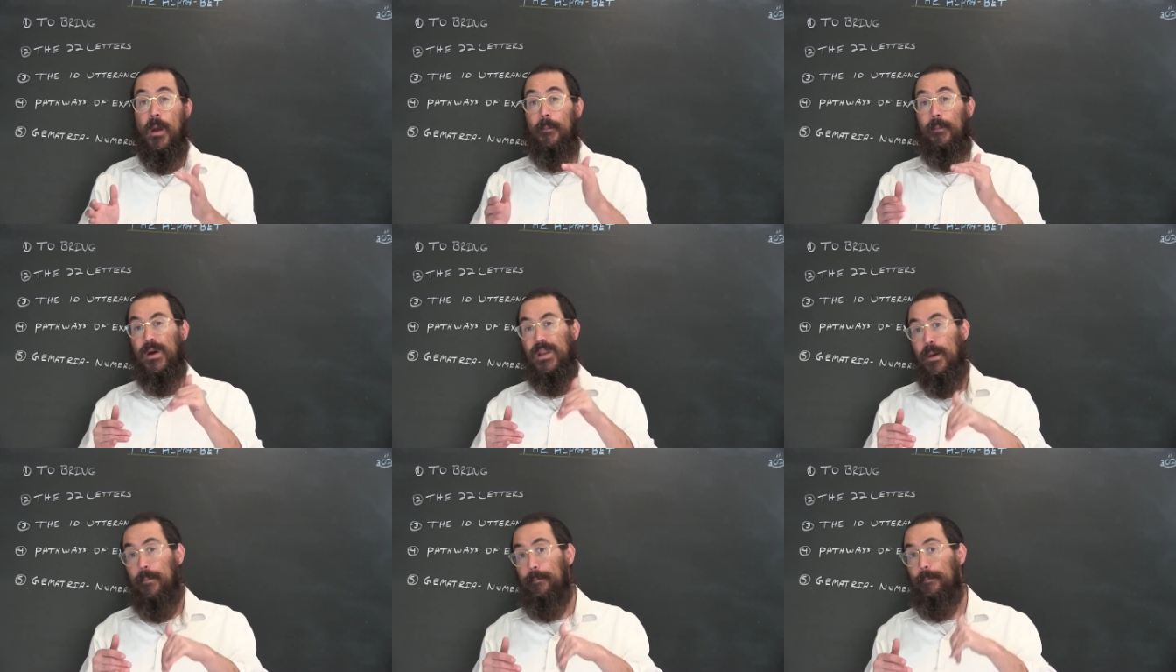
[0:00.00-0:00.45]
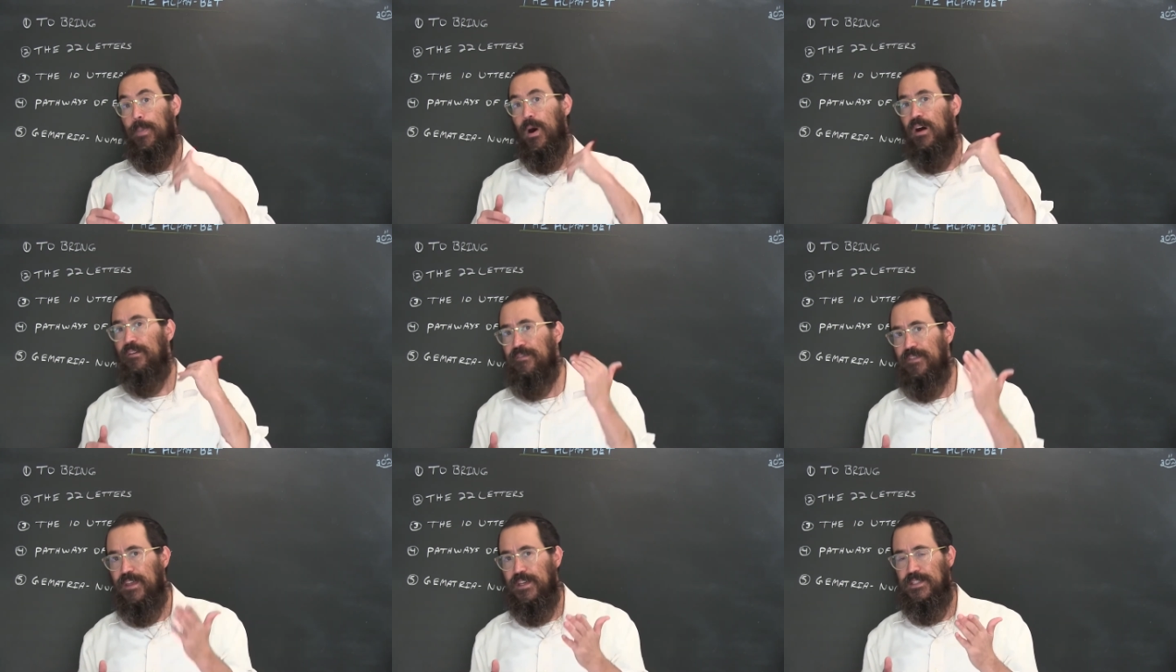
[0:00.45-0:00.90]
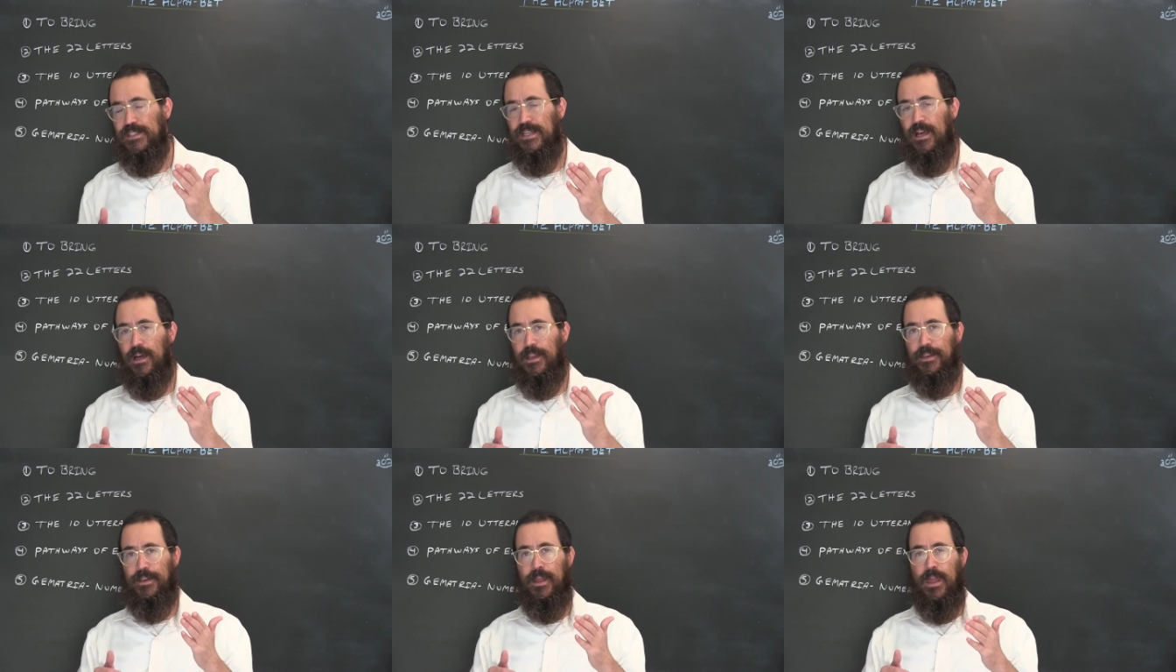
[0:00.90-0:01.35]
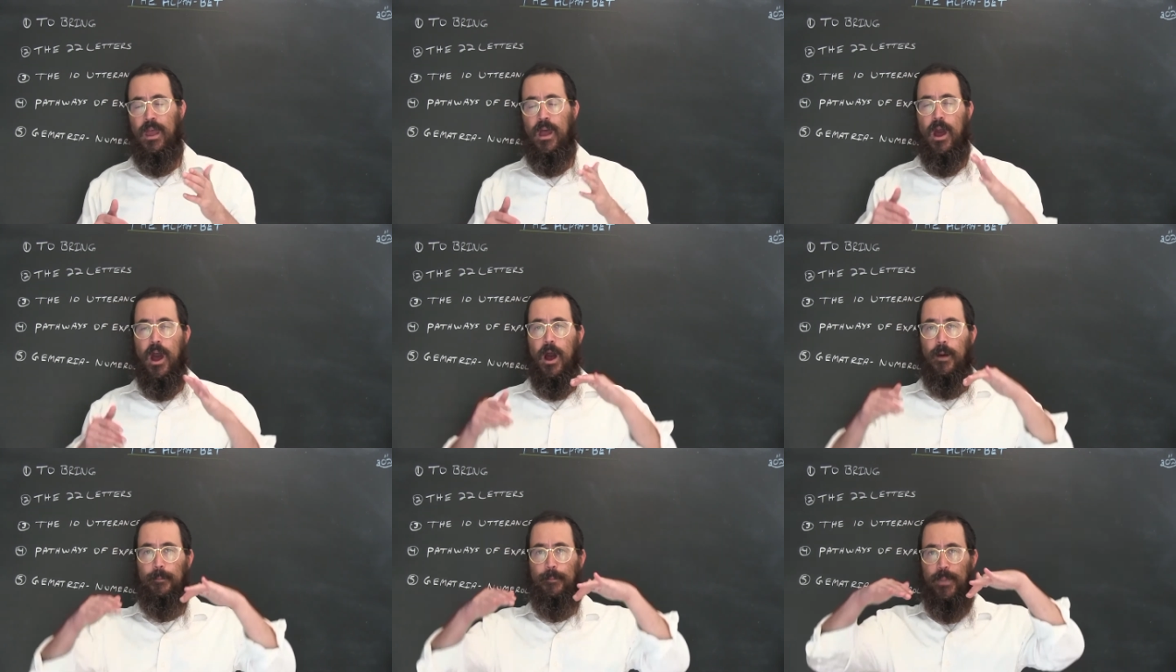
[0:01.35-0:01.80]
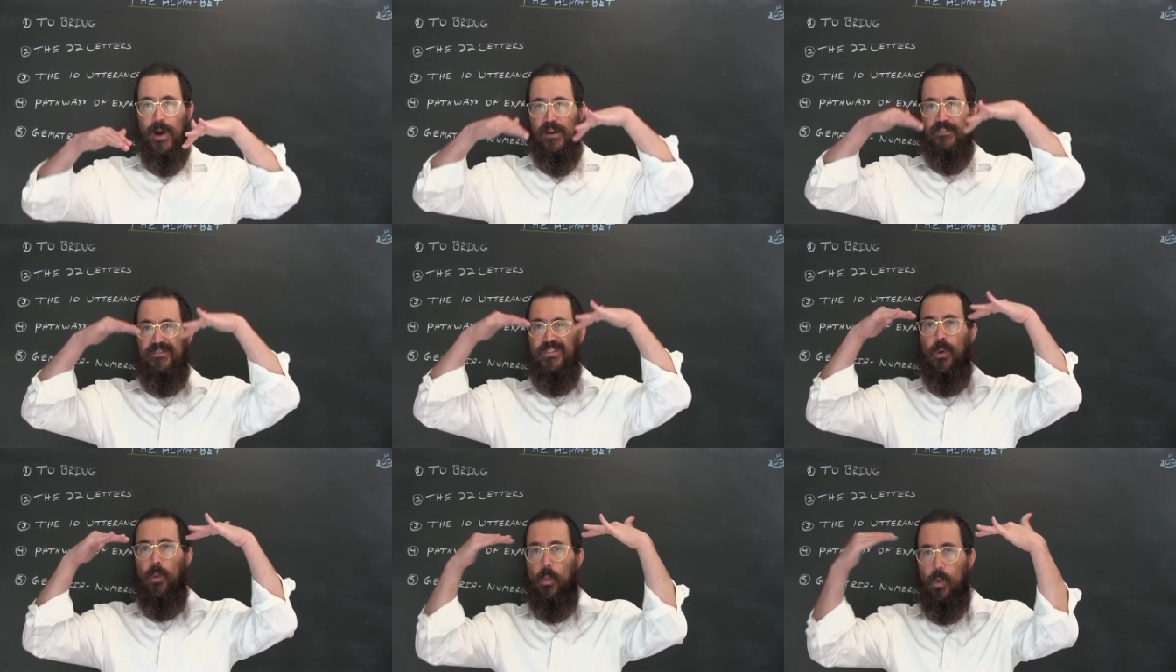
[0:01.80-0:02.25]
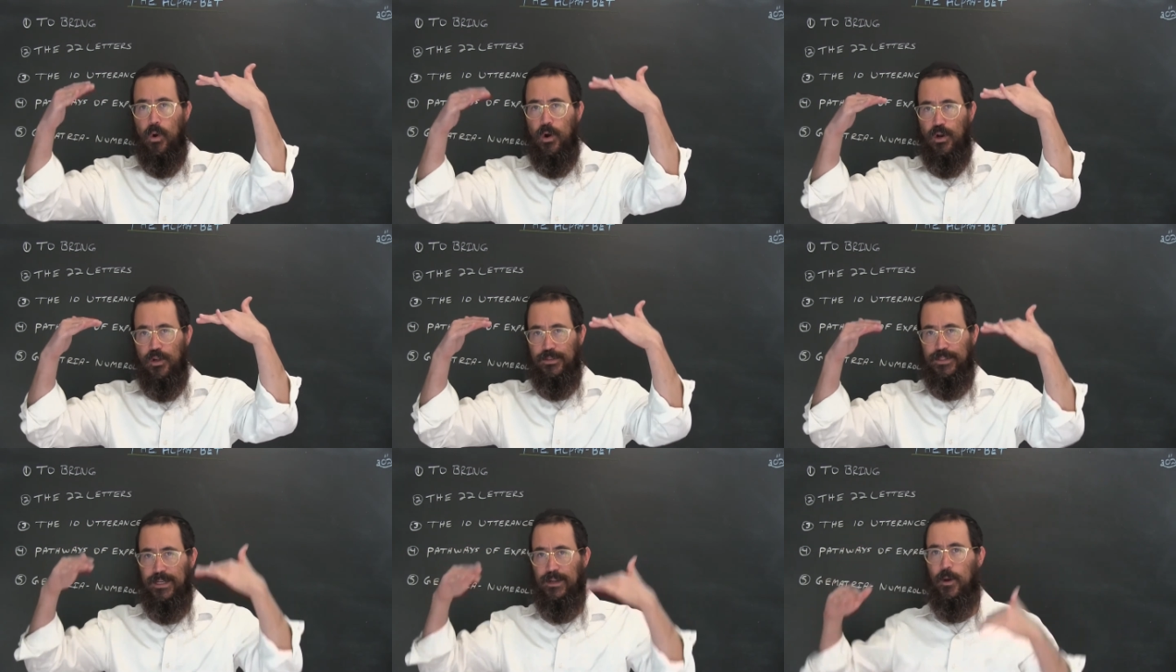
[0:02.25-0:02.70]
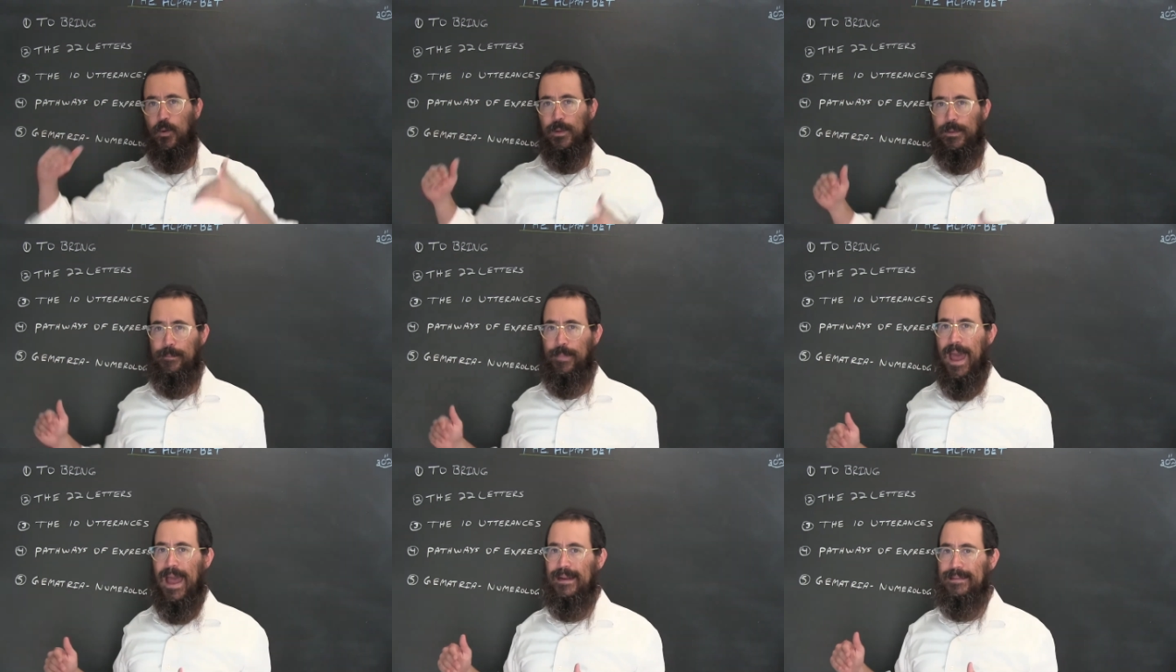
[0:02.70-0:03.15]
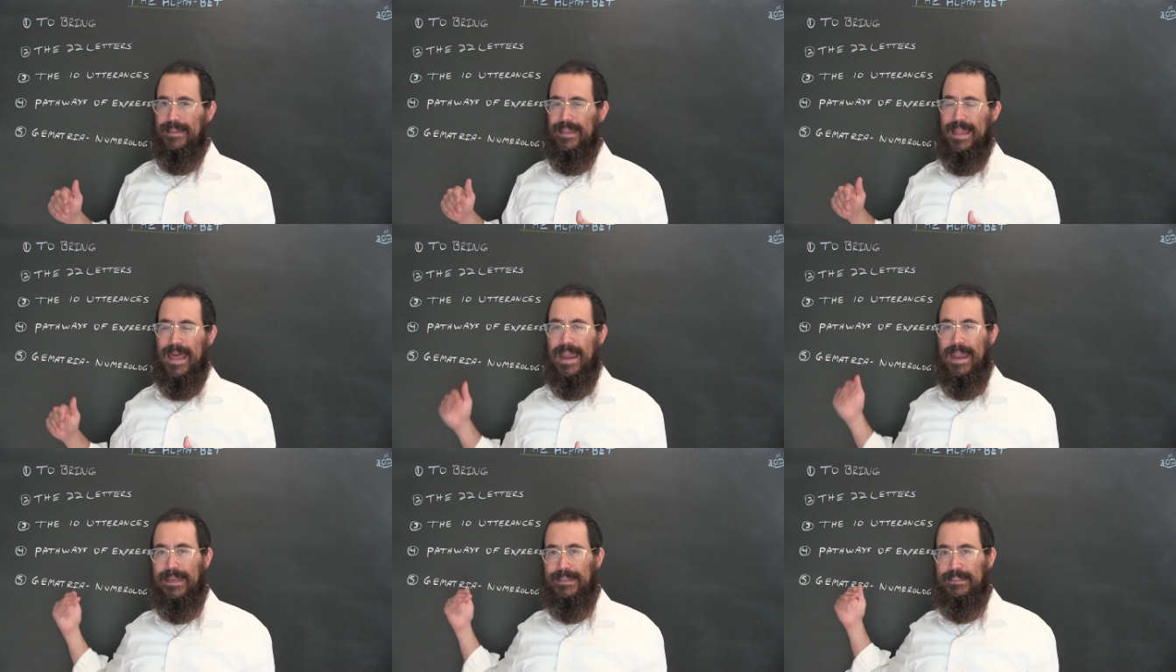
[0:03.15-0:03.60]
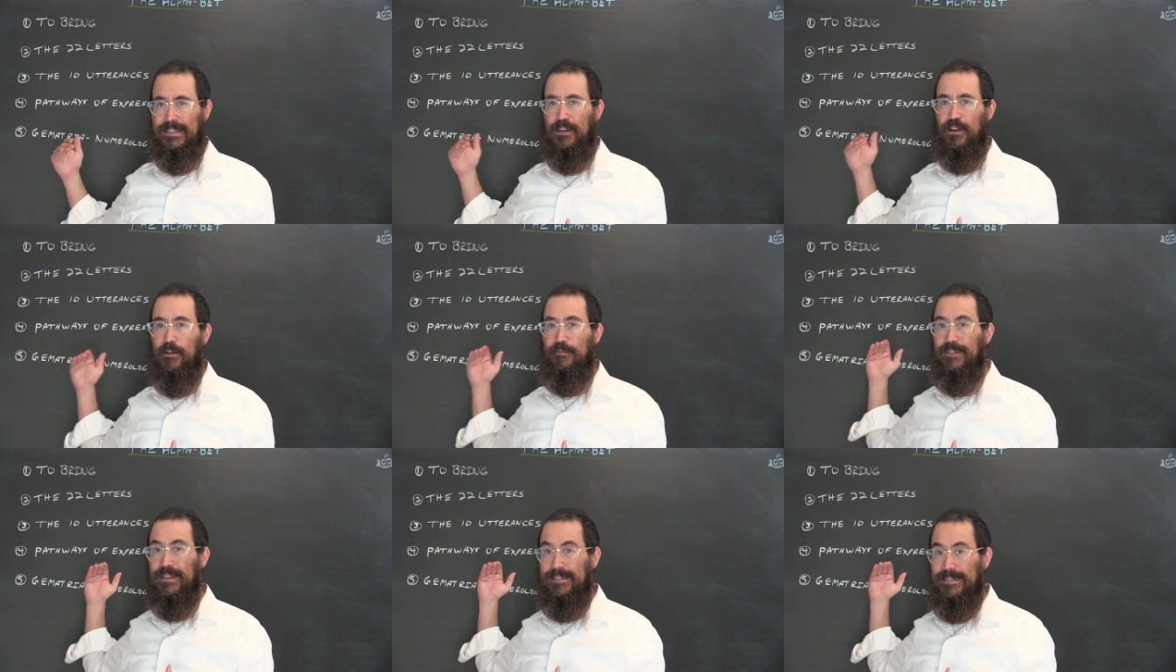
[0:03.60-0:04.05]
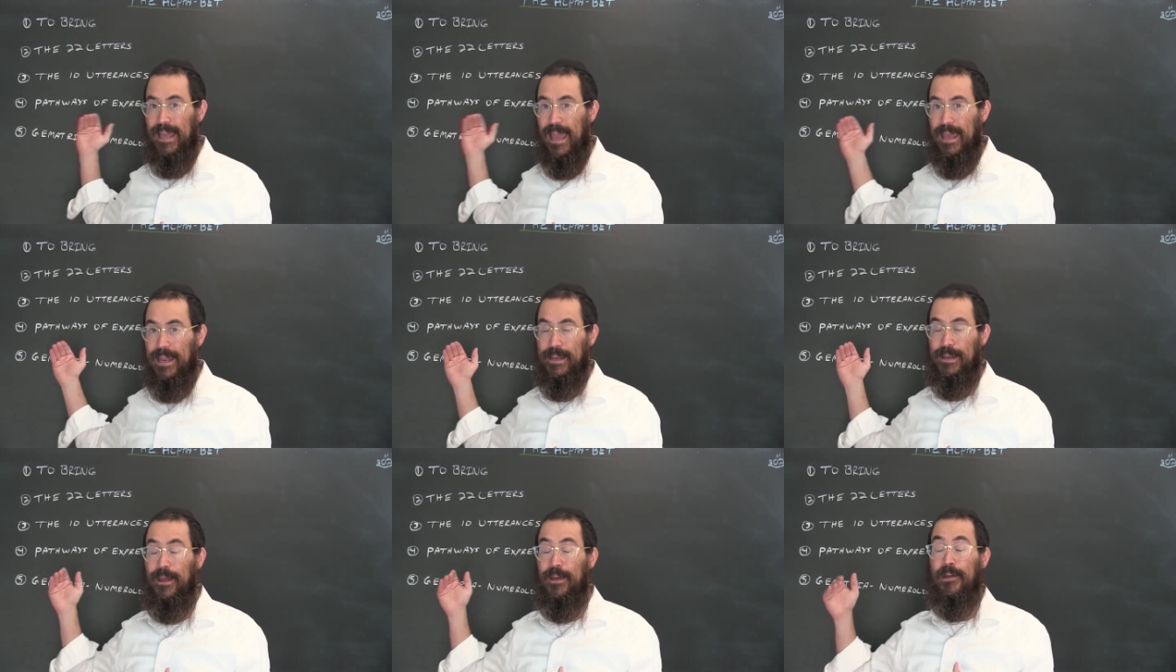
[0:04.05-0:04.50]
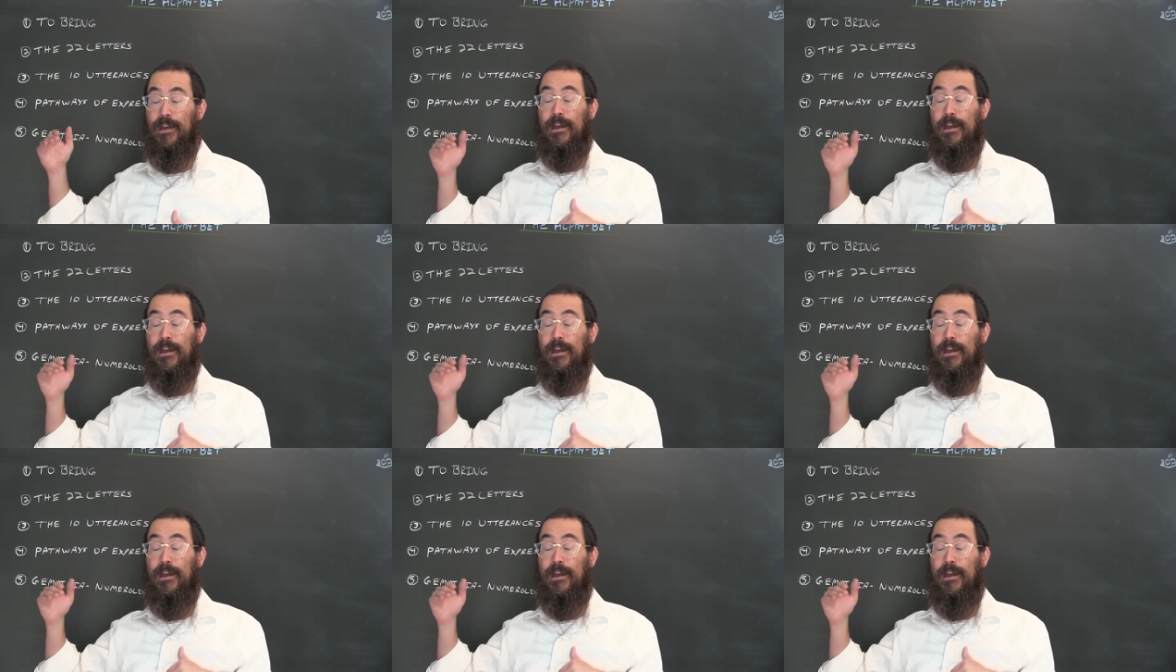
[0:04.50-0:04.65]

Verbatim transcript: but above the sun above the world and going back to that idea of the 10